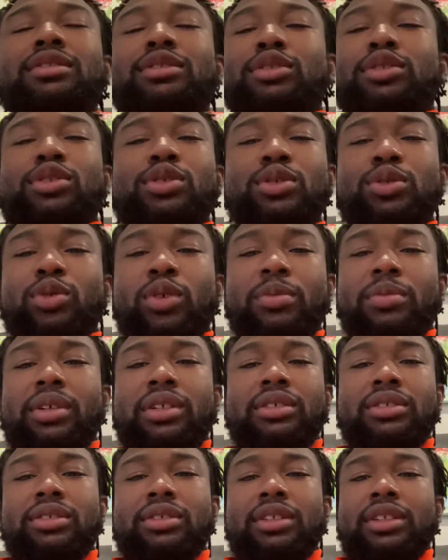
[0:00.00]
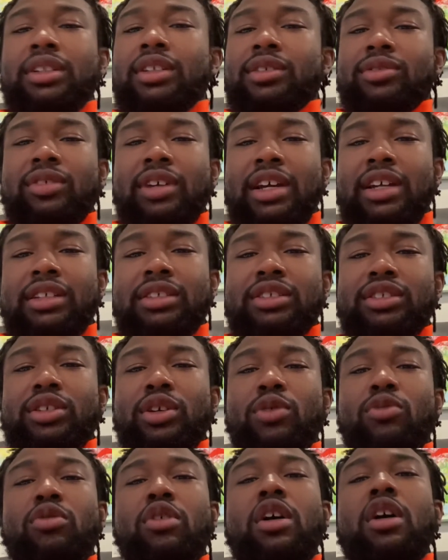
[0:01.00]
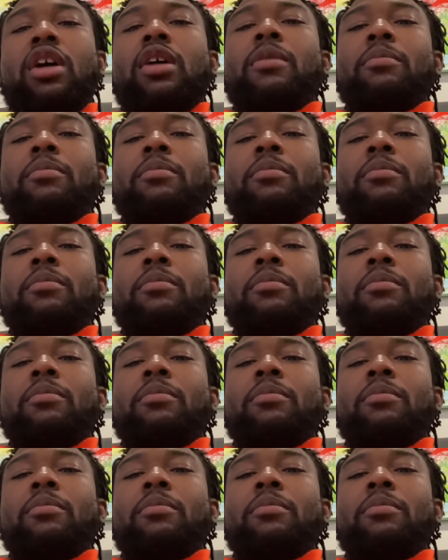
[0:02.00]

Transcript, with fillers: two, three months, right? So,